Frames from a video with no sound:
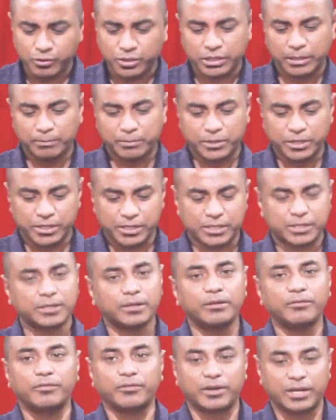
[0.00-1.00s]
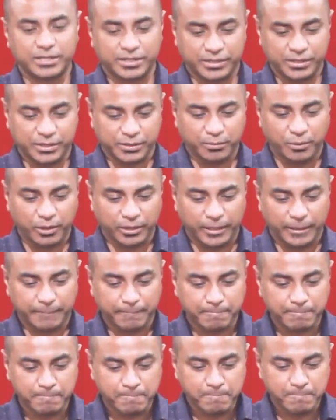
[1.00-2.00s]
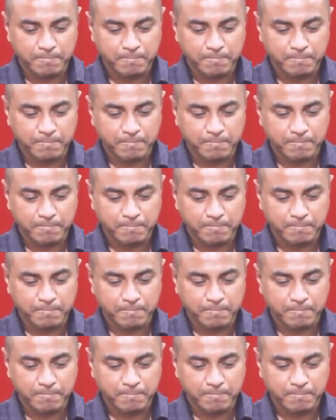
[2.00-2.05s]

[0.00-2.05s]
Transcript: scriptures for us this morning.